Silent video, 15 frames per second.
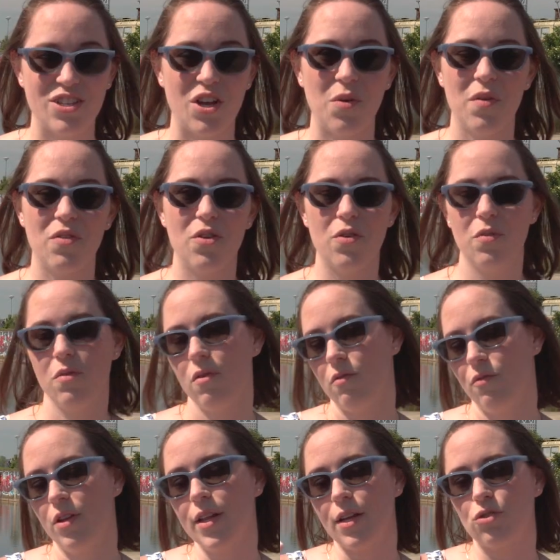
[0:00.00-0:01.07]
So if you
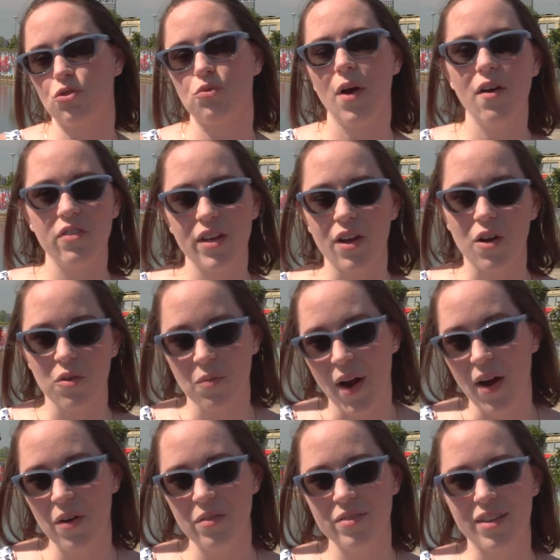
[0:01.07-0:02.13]
feel like traveling
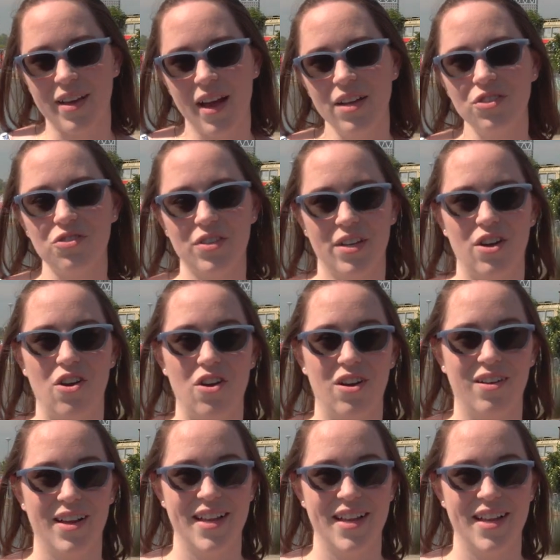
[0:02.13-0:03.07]
around the country at all,